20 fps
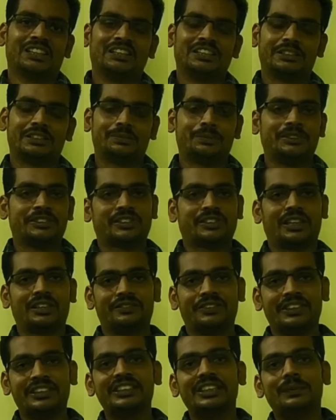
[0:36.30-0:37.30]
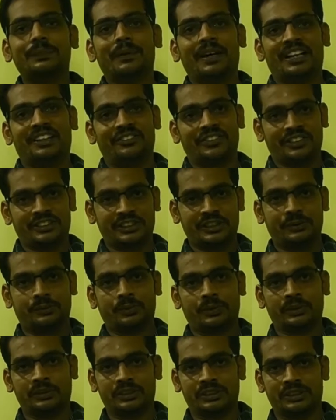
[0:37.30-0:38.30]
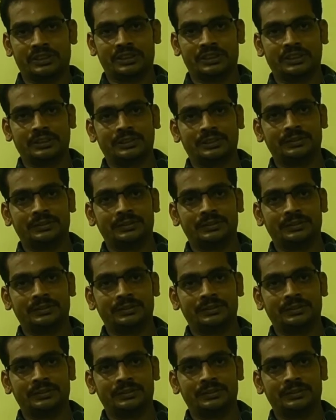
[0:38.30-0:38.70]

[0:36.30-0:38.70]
Let me start with manufacturing process.